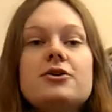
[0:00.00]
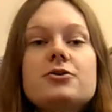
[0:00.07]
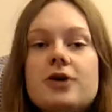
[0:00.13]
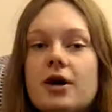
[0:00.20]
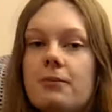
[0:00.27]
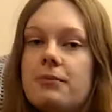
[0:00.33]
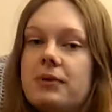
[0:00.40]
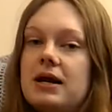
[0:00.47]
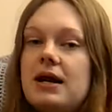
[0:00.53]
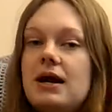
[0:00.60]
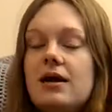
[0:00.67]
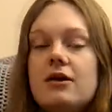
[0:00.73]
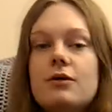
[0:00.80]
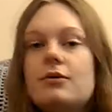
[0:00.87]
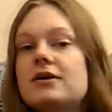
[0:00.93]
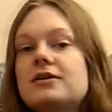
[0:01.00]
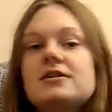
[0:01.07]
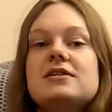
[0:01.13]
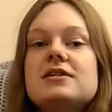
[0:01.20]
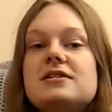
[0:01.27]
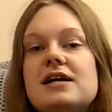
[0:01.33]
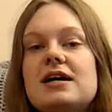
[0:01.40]
new company and they wanted
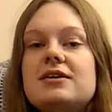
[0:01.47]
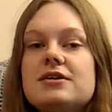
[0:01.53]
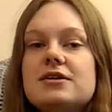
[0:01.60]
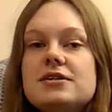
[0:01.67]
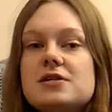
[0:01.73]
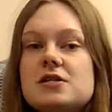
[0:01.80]
to send us